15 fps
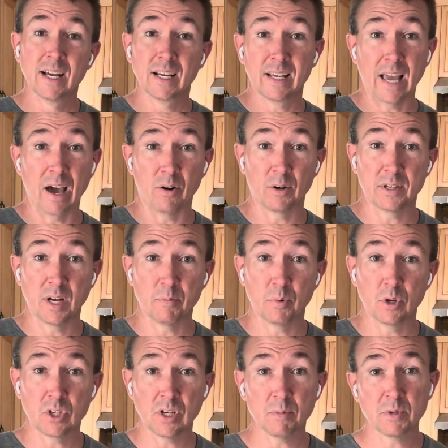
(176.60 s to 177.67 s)
countertop
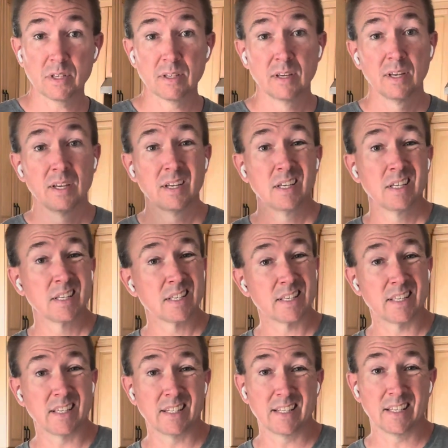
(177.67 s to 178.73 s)
push-ups,
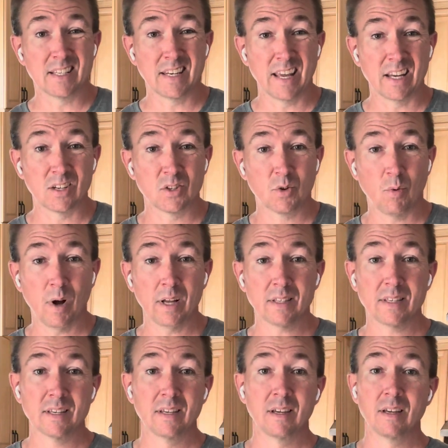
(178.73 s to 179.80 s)
sit to stand
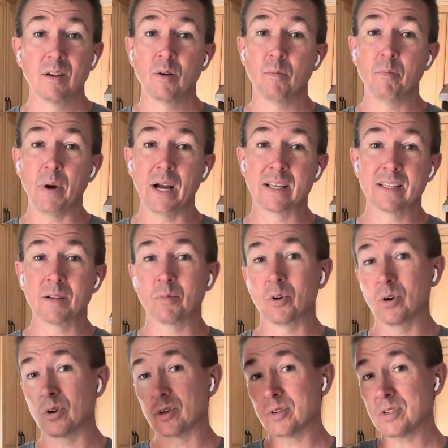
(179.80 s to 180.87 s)
squats, bicep
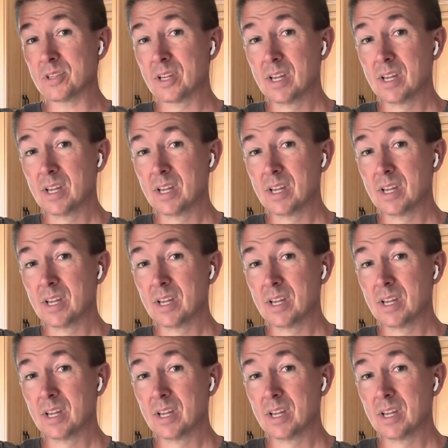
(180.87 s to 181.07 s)
curls,